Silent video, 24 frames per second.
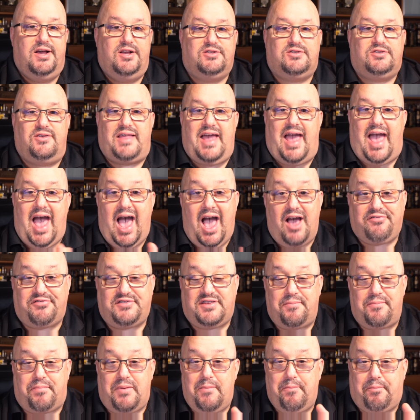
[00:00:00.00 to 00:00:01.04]
So they have
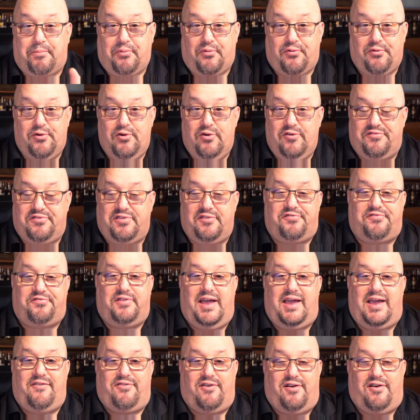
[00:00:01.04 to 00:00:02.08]
to improve the
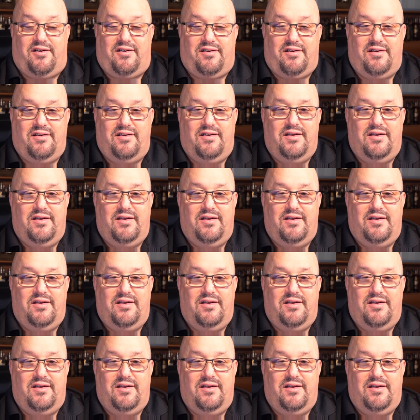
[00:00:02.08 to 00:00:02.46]
flavor.